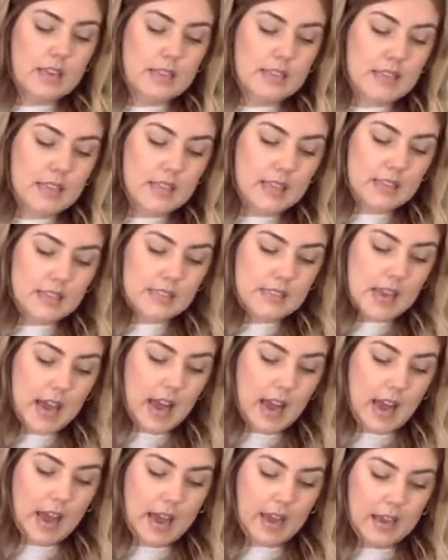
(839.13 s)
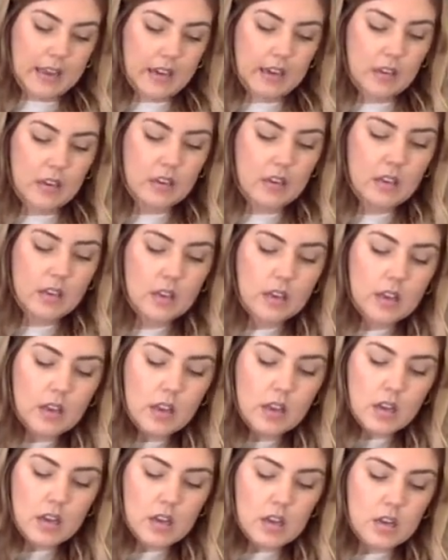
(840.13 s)
to the side
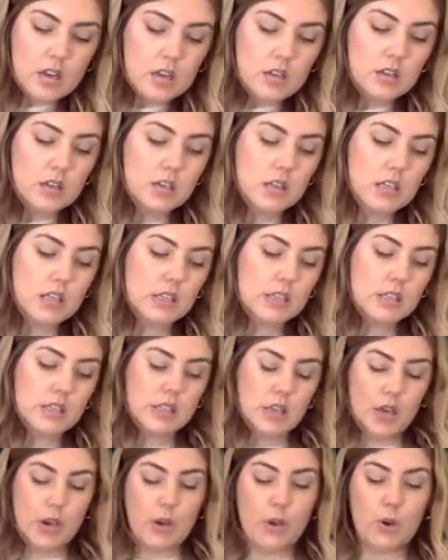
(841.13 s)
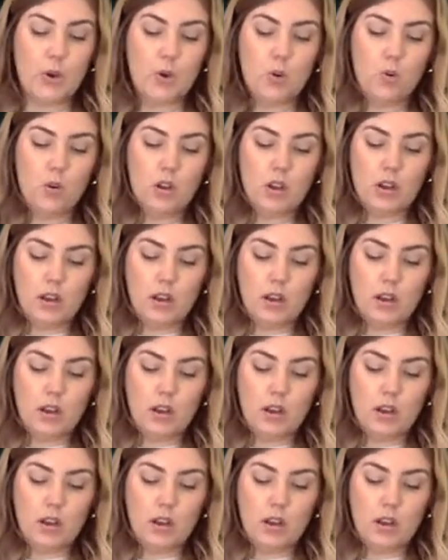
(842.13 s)
so